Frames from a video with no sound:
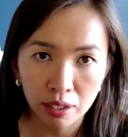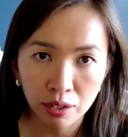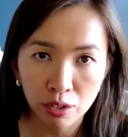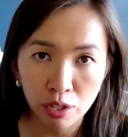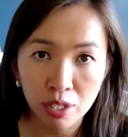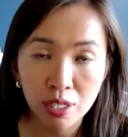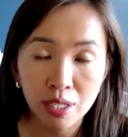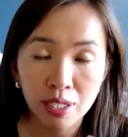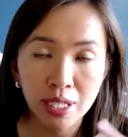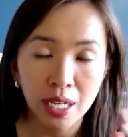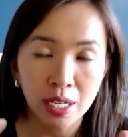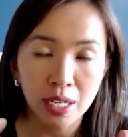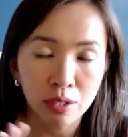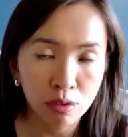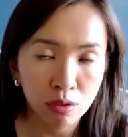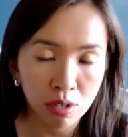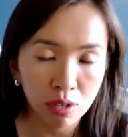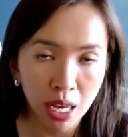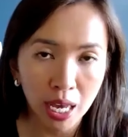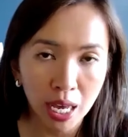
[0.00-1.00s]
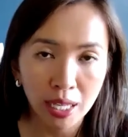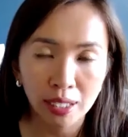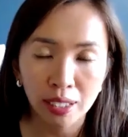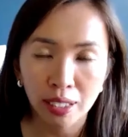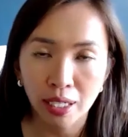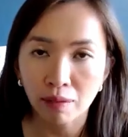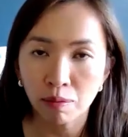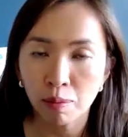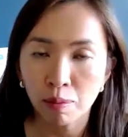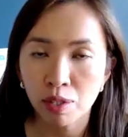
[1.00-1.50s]
Just yesterday, the
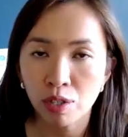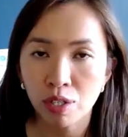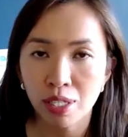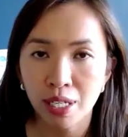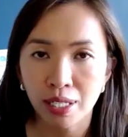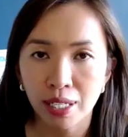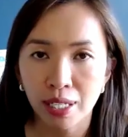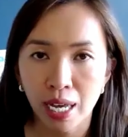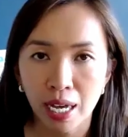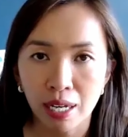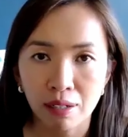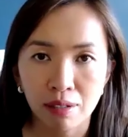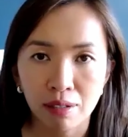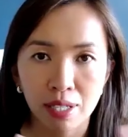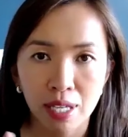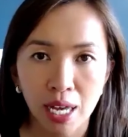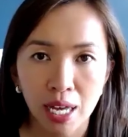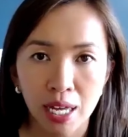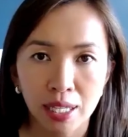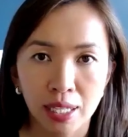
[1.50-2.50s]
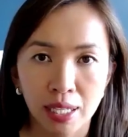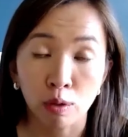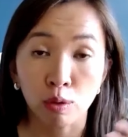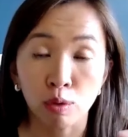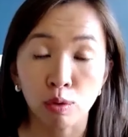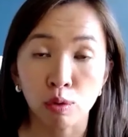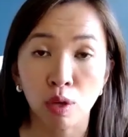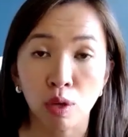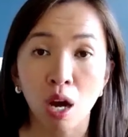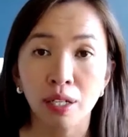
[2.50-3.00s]
government just announced that you
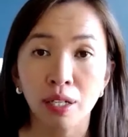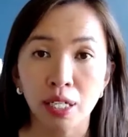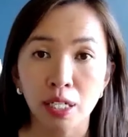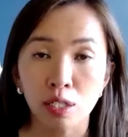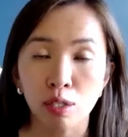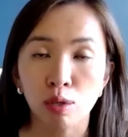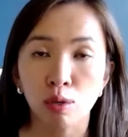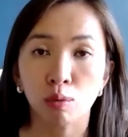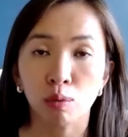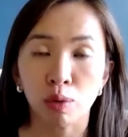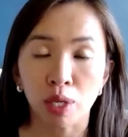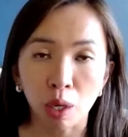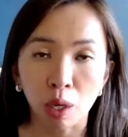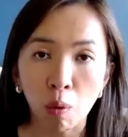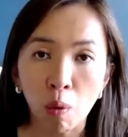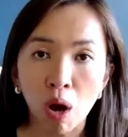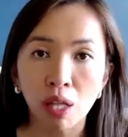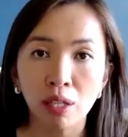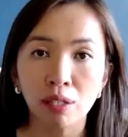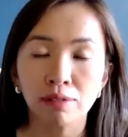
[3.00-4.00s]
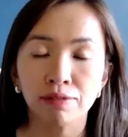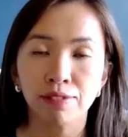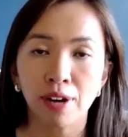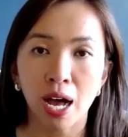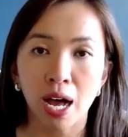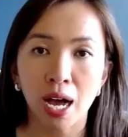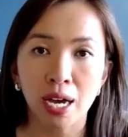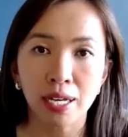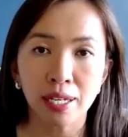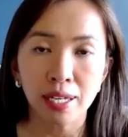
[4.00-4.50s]
do not need to
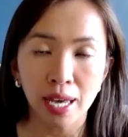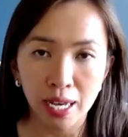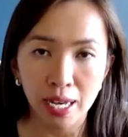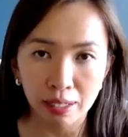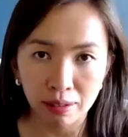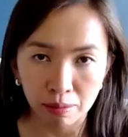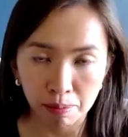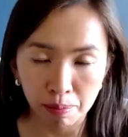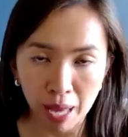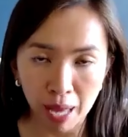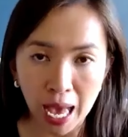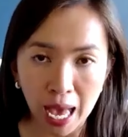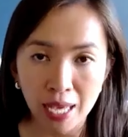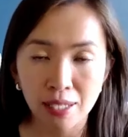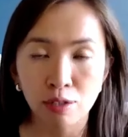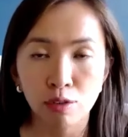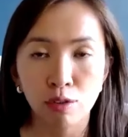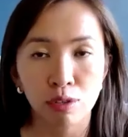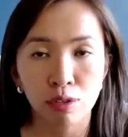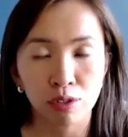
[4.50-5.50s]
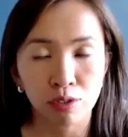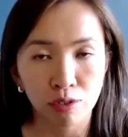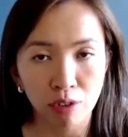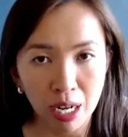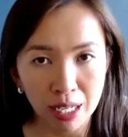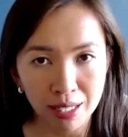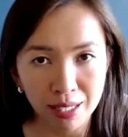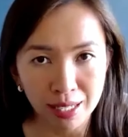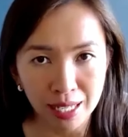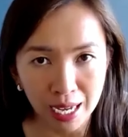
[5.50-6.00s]
requalify and pass your
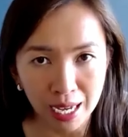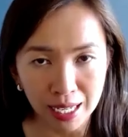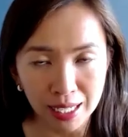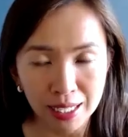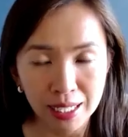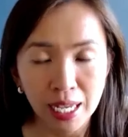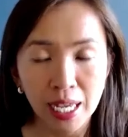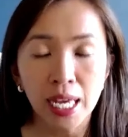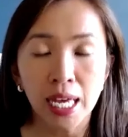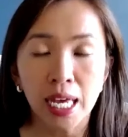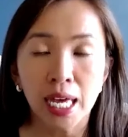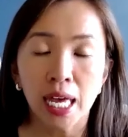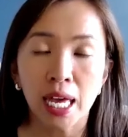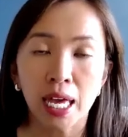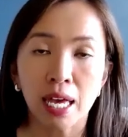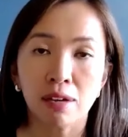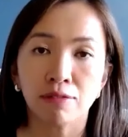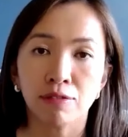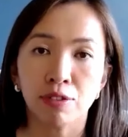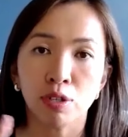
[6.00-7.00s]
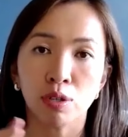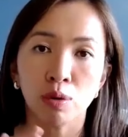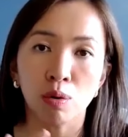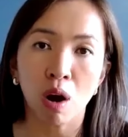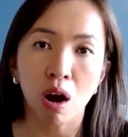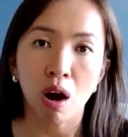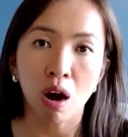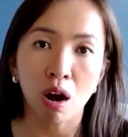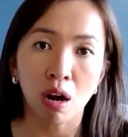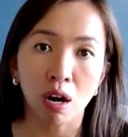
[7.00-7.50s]
stress test if you
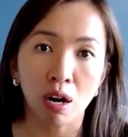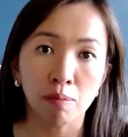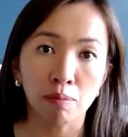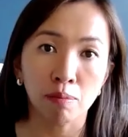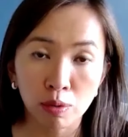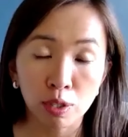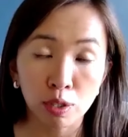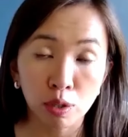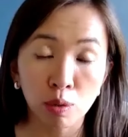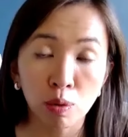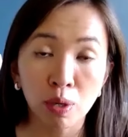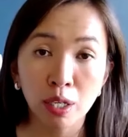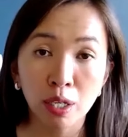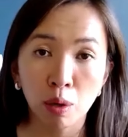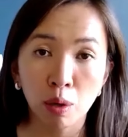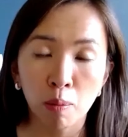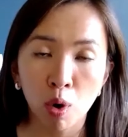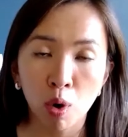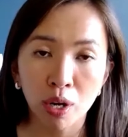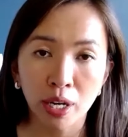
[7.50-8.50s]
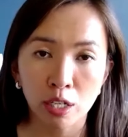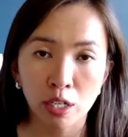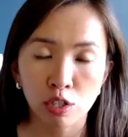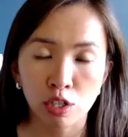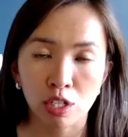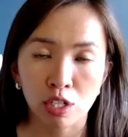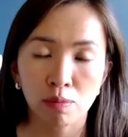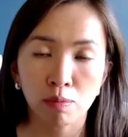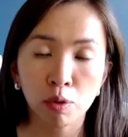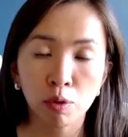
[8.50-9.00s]
are renewing your
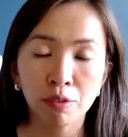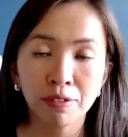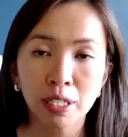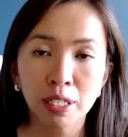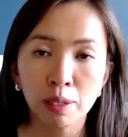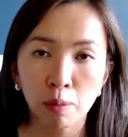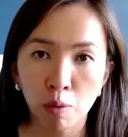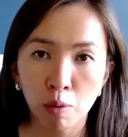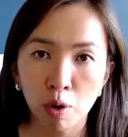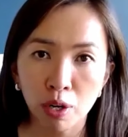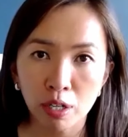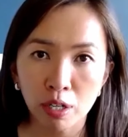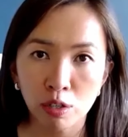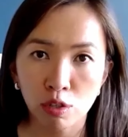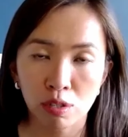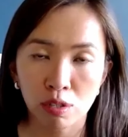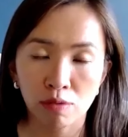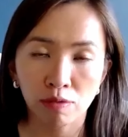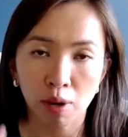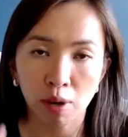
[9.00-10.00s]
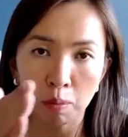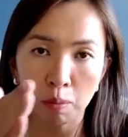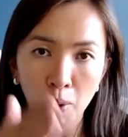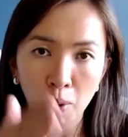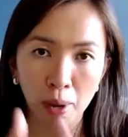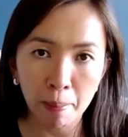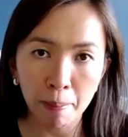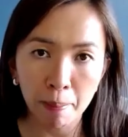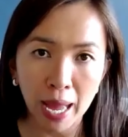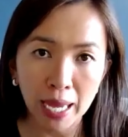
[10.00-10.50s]
mortgages, moving the mortgages from
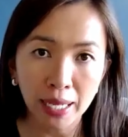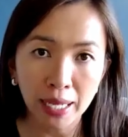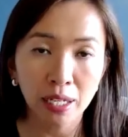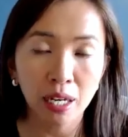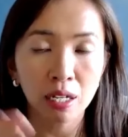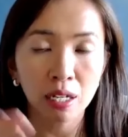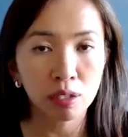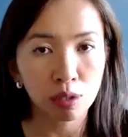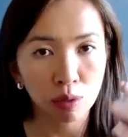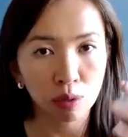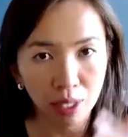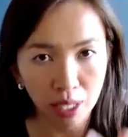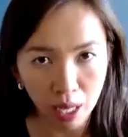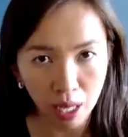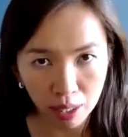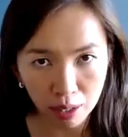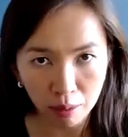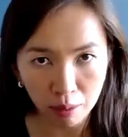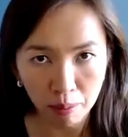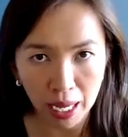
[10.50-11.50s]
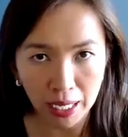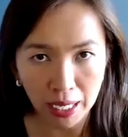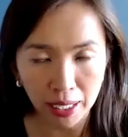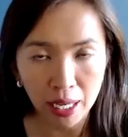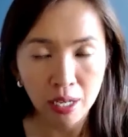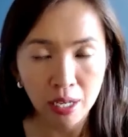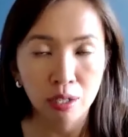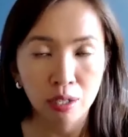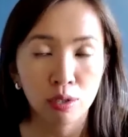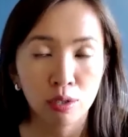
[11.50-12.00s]
one bank to another
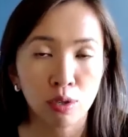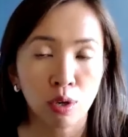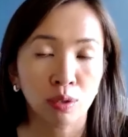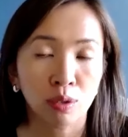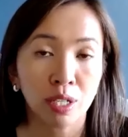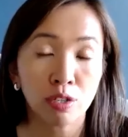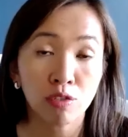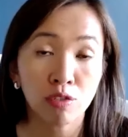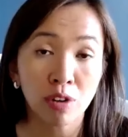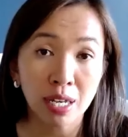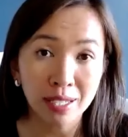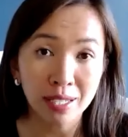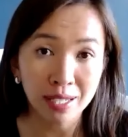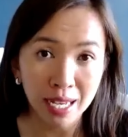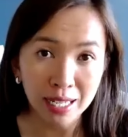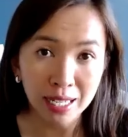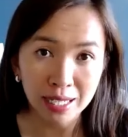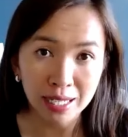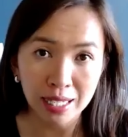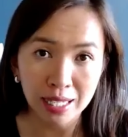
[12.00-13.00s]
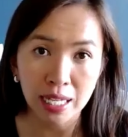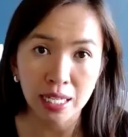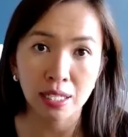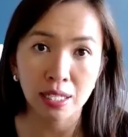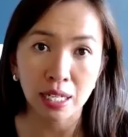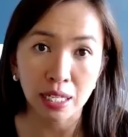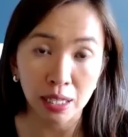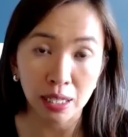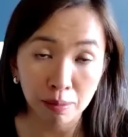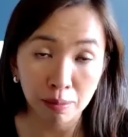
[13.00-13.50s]
bank. So the stress test
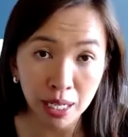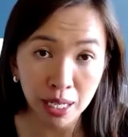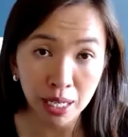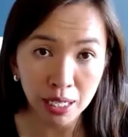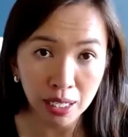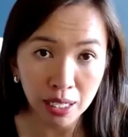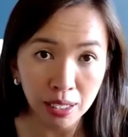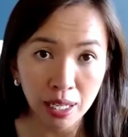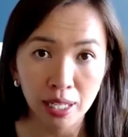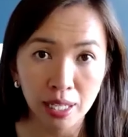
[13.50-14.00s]
is eliminated.